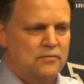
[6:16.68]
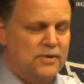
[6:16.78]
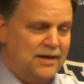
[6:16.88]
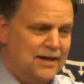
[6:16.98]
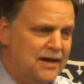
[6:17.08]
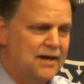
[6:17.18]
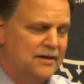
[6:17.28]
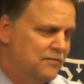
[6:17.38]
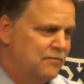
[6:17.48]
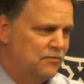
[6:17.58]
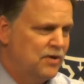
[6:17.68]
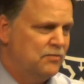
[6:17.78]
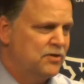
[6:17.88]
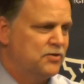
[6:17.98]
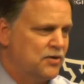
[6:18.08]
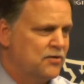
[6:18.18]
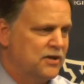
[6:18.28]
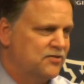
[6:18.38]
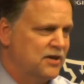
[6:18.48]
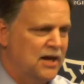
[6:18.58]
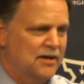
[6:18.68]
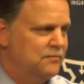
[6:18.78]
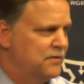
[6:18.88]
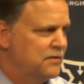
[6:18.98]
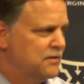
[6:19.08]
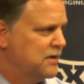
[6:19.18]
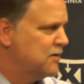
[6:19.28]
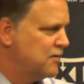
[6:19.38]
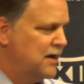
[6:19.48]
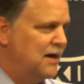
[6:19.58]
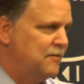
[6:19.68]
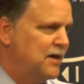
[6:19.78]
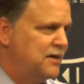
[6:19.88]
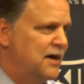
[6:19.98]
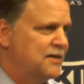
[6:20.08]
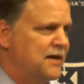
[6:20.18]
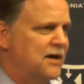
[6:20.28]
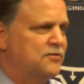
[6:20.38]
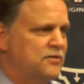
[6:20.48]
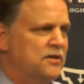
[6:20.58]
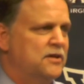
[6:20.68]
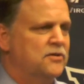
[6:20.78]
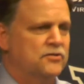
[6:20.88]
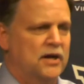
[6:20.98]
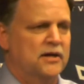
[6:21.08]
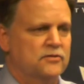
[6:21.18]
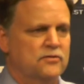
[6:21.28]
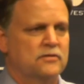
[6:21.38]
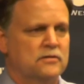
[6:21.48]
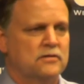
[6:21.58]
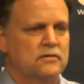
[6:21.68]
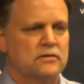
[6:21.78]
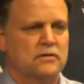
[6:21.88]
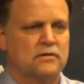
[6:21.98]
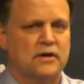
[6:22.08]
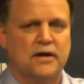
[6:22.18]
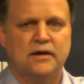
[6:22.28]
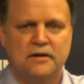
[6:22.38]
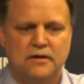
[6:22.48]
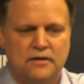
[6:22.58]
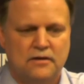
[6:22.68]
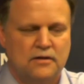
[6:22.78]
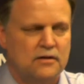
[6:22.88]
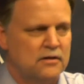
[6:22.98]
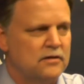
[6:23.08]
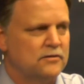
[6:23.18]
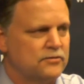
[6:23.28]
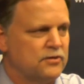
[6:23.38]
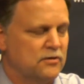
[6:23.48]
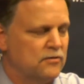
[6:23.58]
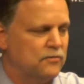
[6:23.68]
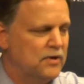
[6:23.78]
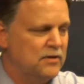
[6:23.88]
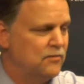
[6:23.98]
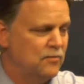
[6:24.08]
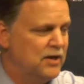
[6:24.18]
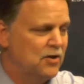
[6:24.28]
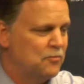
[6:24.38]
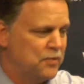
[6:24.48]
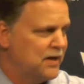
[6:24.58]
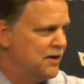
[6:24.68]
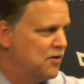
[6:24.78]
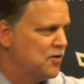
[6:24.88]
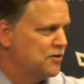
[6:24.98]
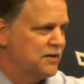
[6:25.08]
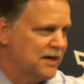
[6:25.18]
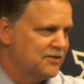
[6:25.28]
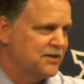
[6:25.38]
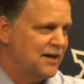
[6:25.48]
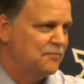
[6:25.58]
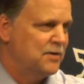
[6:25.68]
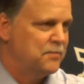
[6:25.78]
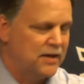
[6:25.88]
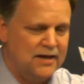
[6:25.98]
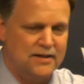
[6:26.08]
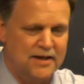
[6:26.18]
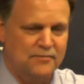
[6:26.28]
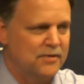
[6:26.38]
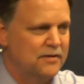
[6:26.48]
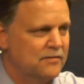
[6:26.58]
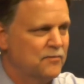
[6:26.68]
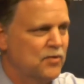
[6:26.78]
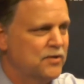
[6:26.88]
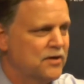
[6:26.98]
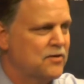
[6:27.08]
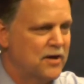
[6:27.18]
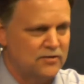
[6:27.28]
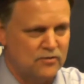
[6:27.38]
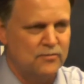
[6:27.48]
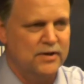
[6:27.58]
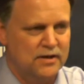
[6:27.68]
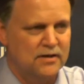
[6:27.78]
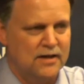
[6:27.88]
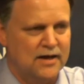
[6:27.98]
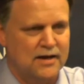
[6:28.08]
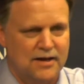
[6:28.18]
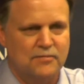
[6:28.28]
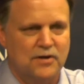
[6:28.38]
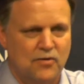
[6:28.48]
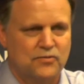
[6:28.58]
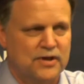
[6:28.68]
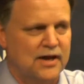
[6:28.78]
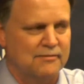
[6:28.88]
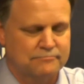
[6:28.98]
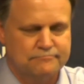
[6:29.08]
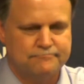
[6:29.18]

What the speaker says: But again, when we return this game, they're going to have 8,000-9,000 in their stands, okay? So if we don't play hard the next time we play them, boy, their crowd's going to be into that game the whole time.